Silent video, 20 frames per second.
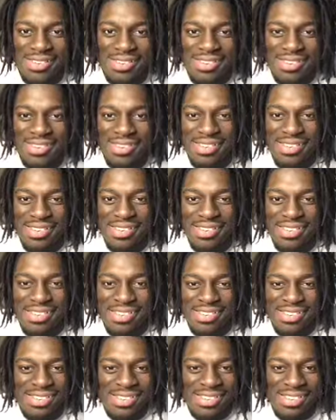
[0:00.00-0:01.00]

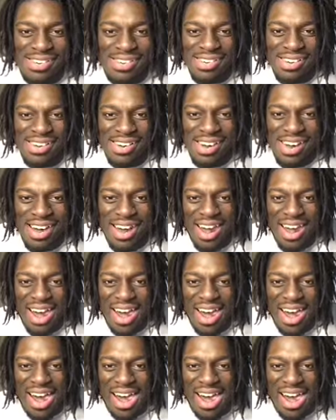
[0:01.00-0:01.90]
(no one is talking)